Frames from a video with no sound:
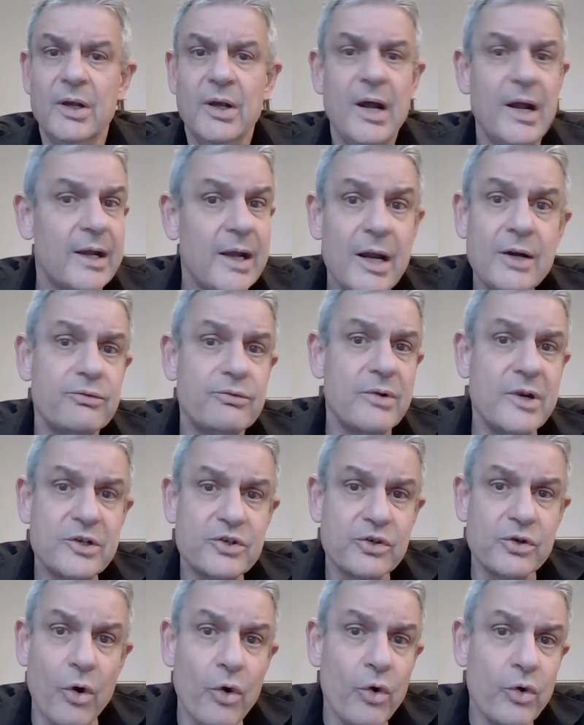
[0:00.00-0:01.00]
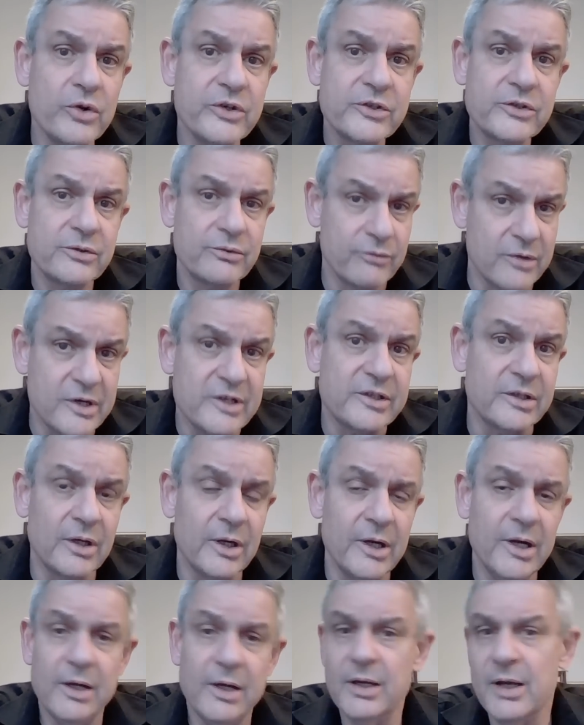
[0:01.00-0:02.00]
I can't reach goals
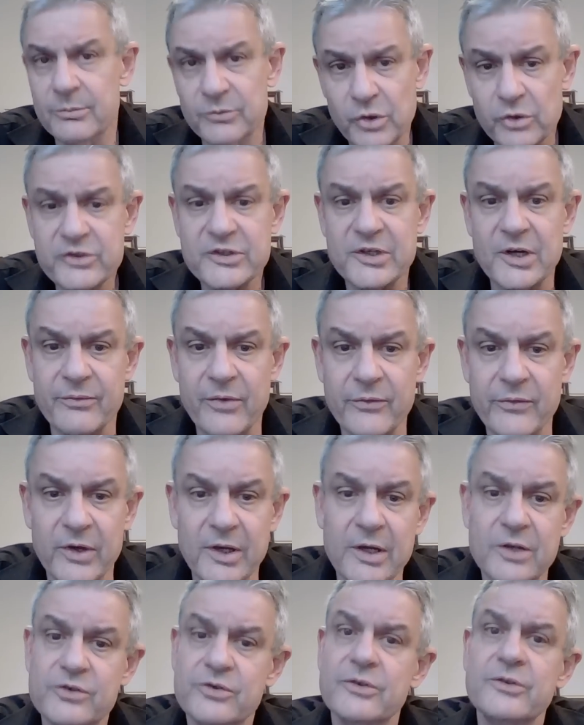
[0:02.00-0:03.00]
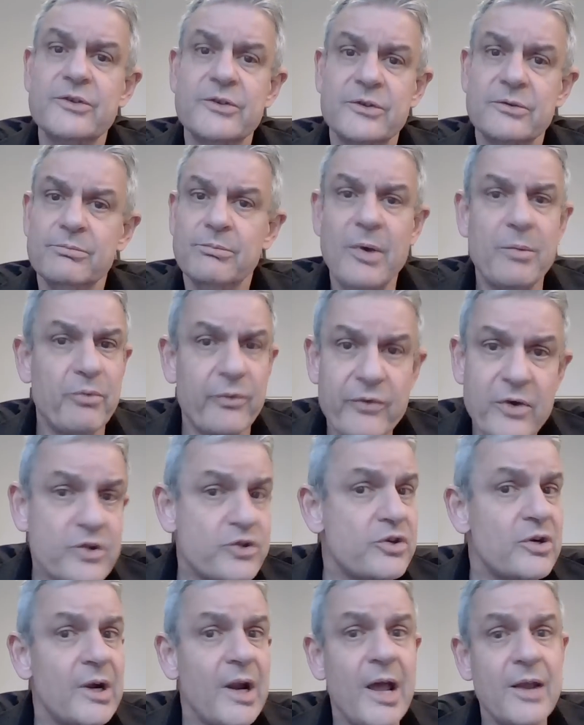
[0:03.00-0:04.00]
recently, I'm not self-efficacious, my
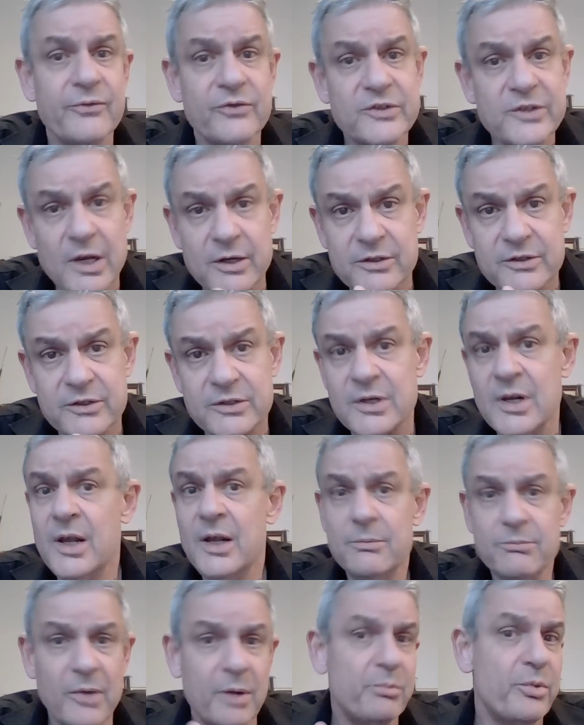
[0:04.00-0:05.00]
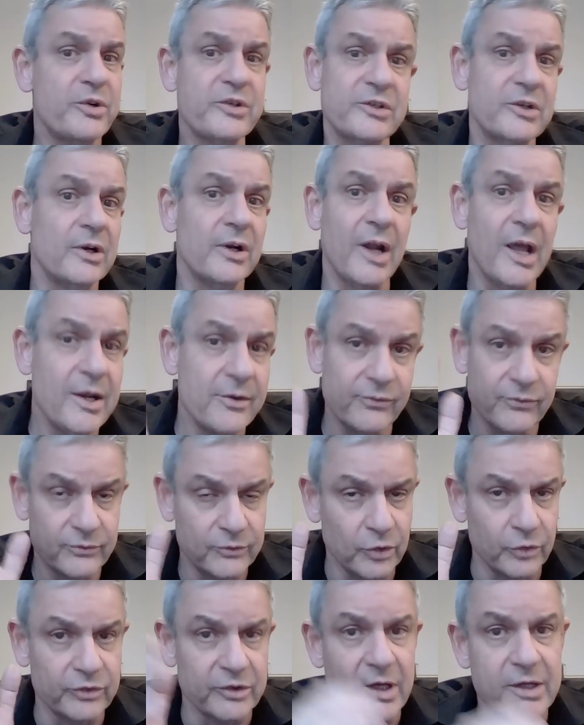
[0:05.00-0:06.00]
professional life sucks, my personal life,
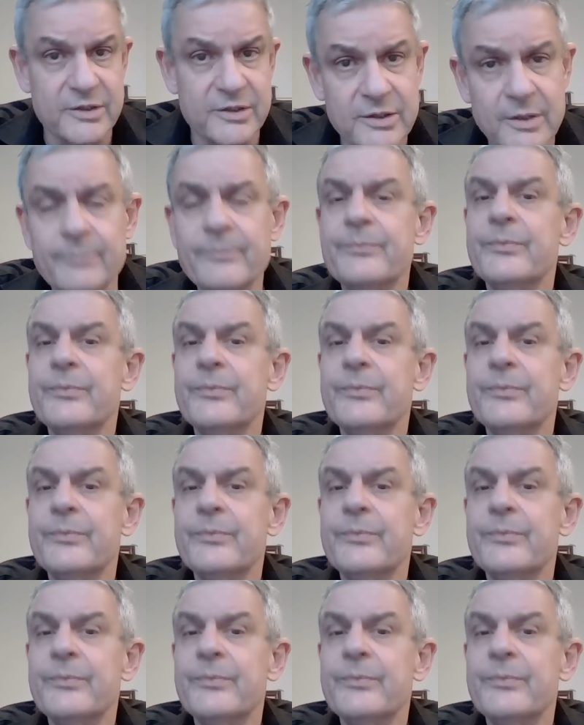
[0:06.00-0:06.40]
don't ask.